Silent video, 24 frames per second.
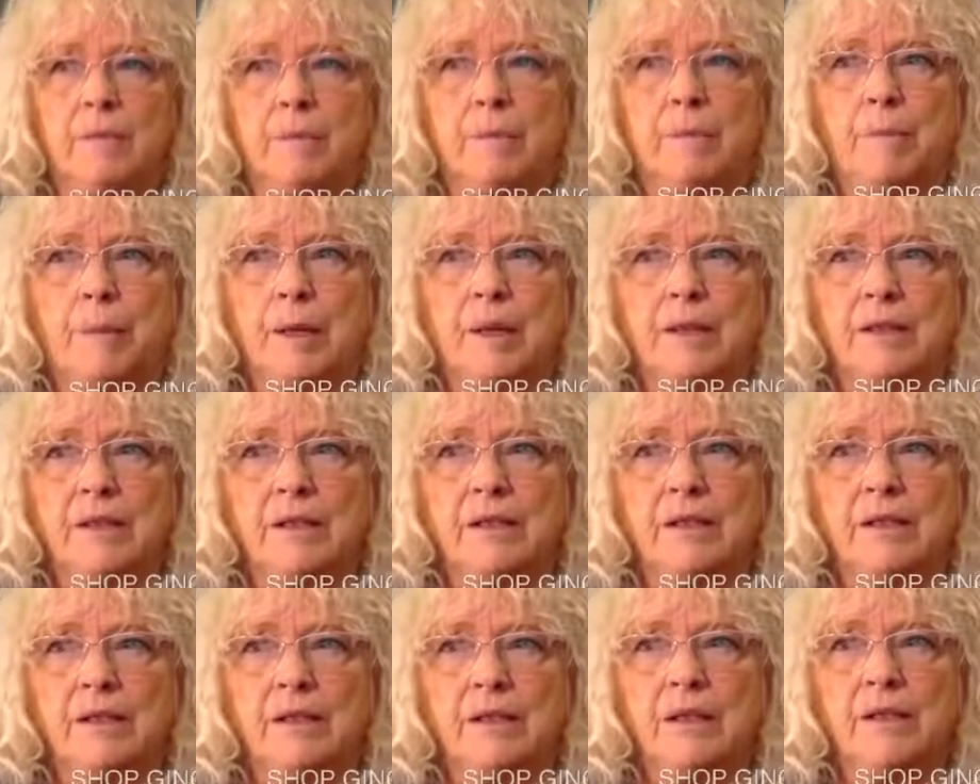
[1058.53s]

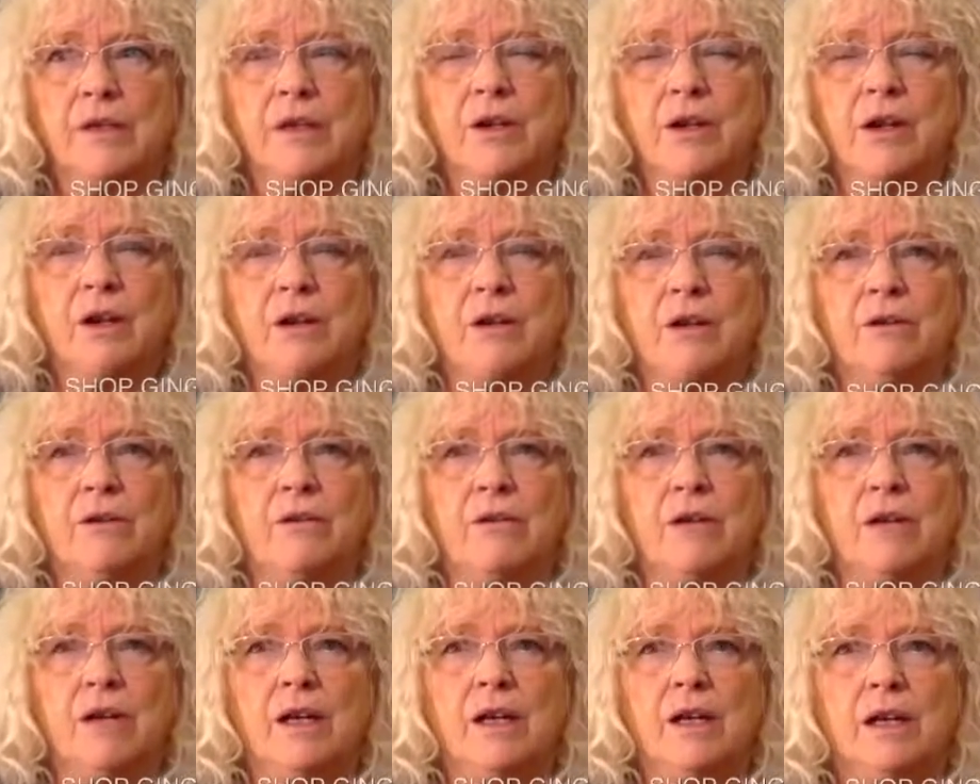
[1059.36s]
but to
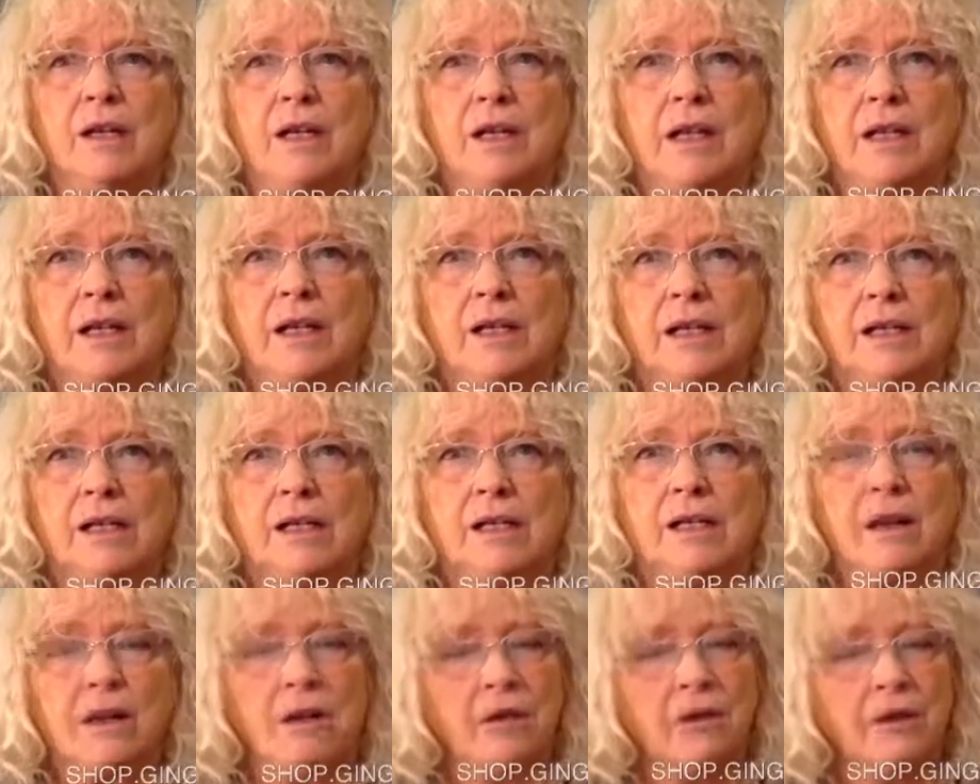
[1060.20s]
go
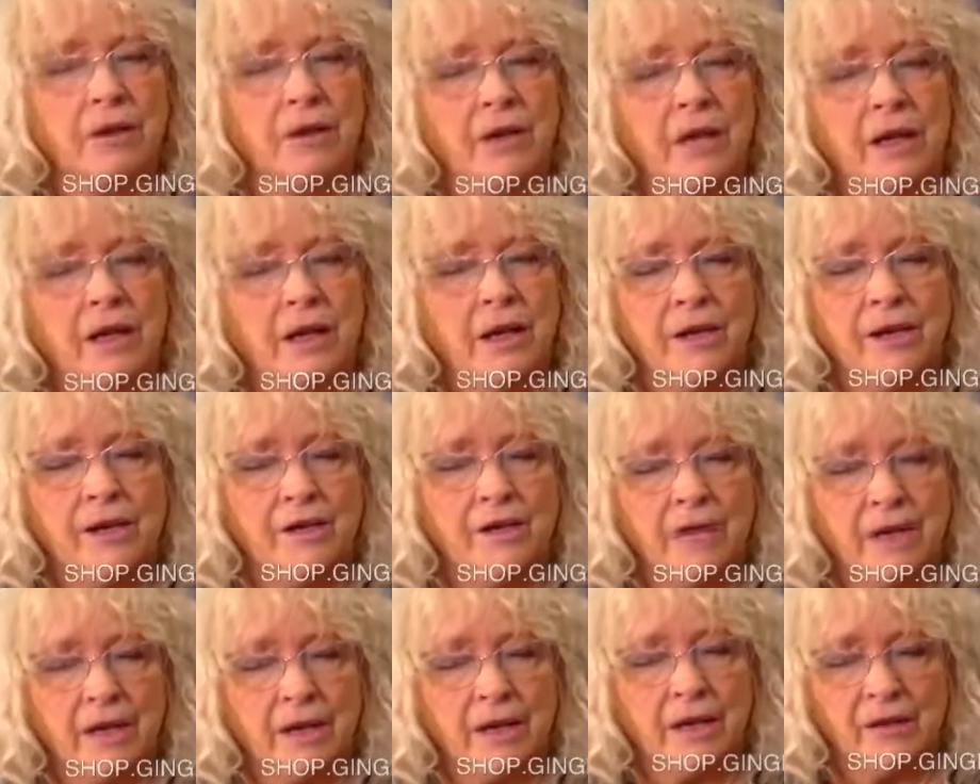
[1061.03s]
not on the
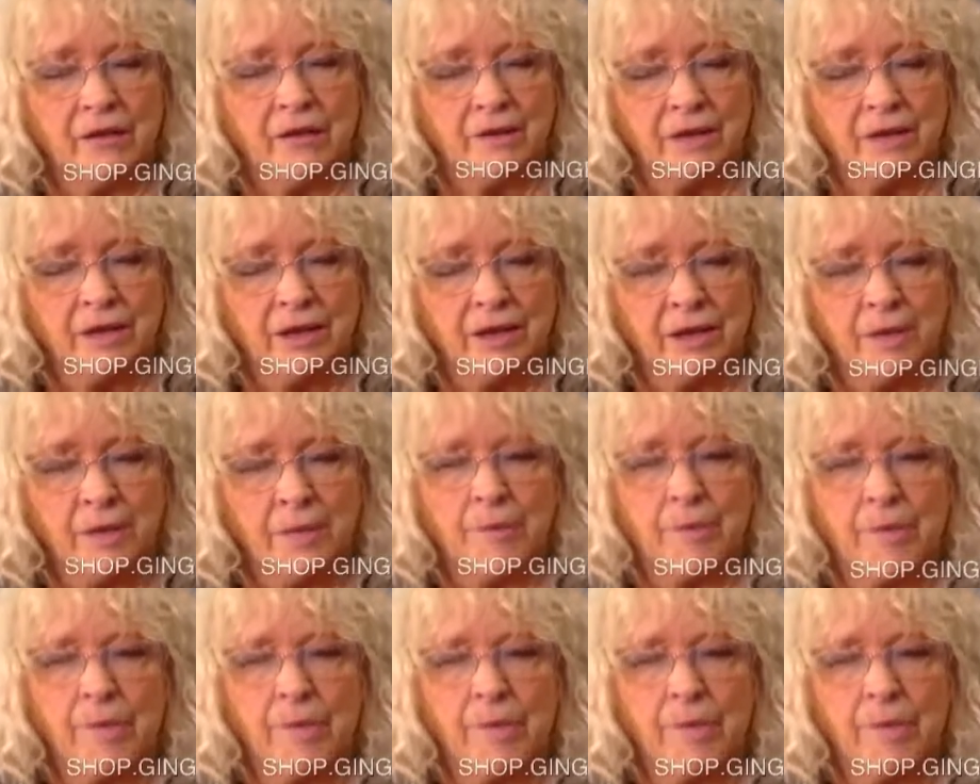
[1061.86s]
internet all the time,